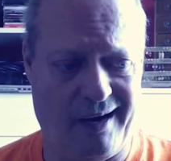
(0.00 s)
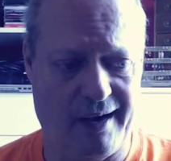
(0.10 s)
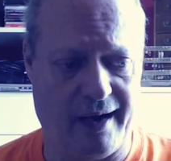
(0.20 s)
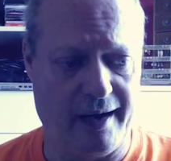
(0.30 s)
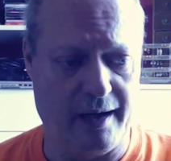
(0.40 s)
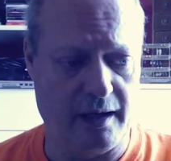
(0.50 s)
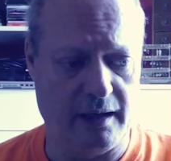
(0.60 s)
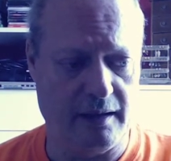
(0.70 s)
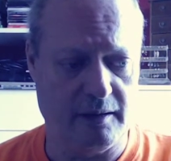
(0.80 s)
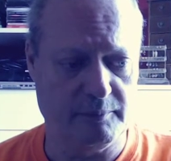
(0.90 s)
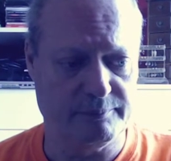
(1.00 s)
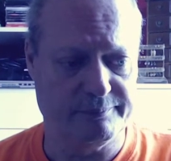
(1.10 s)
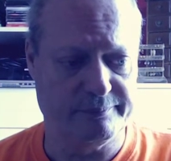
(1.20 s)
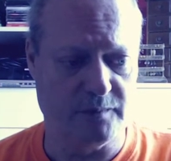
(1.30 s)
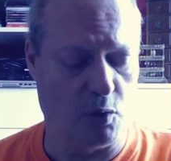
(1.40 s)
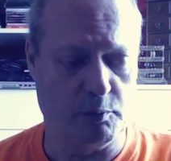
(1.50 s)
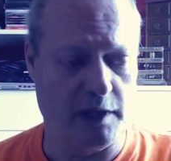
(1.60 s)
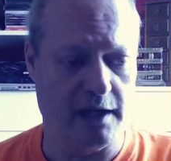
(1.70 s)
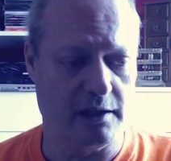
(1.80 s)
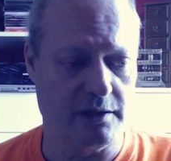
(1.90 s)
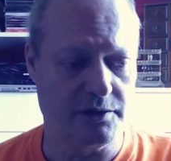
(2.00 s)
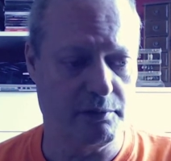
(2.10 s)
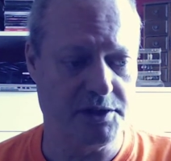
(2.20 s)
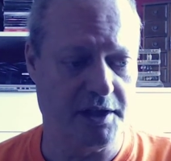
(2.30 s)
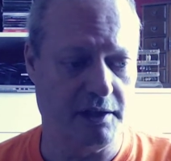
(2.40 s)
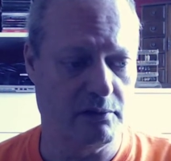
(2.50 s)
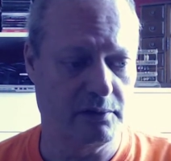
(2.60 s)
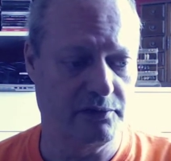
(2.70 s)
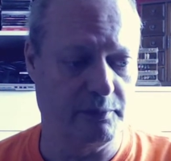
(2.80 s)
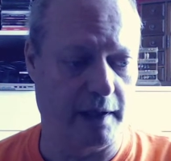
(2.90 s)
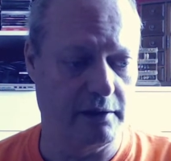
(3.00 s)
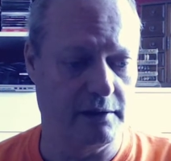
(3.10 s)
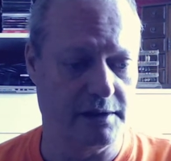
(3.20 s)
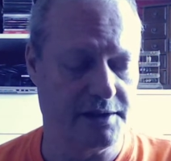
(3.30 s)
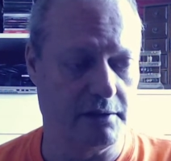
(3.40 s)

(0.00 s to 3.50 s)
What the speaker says: I don't plan on switching over from my current cell